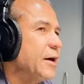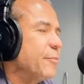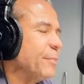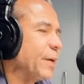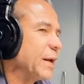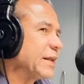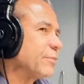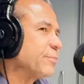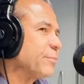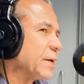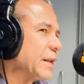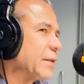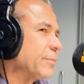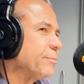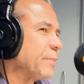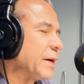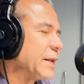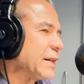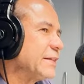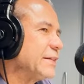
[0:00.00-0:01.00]
but it but
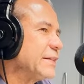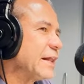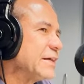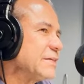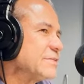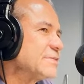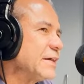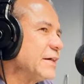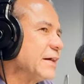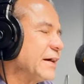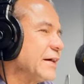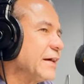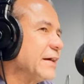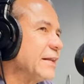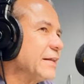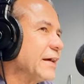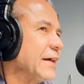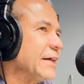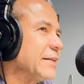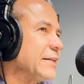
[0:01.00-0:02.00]
but it does uh,
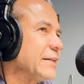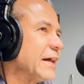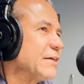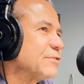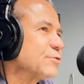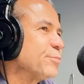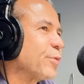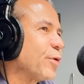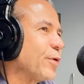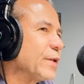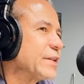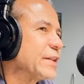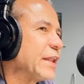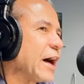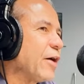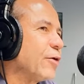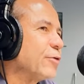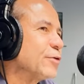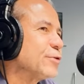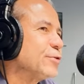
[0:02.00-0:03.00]
it it does boil
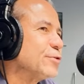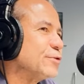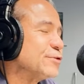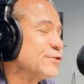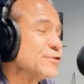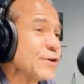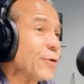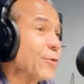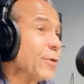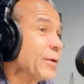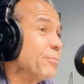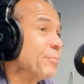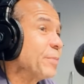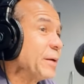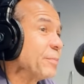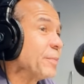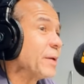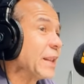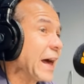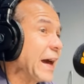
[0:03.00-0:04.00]
down to showing
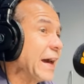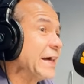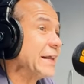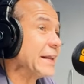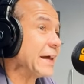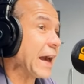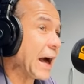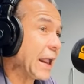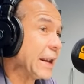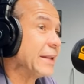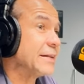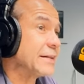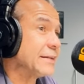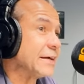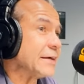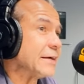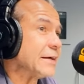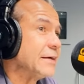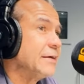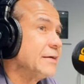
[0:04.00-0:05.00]
people a
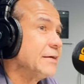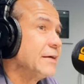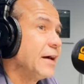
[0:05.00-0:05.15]
reality,